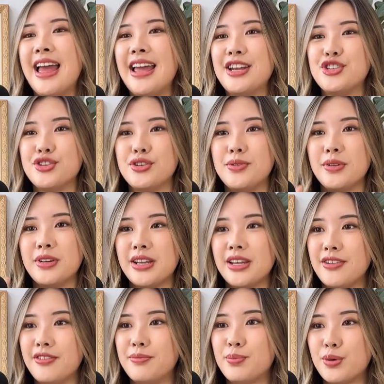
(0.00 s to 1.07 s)
It should
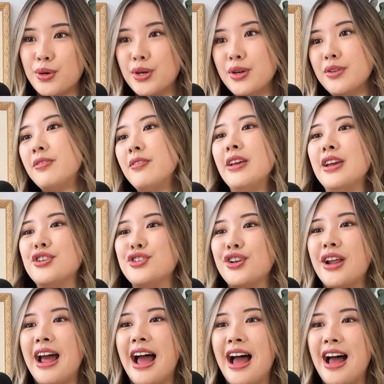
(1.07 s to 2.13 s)
give proof. It
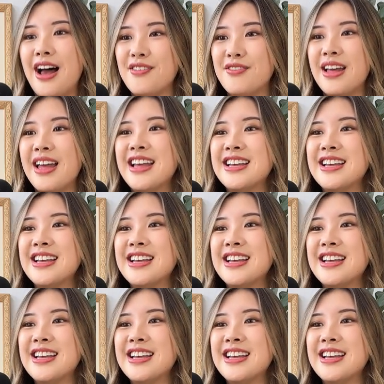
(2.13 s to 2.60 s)
should have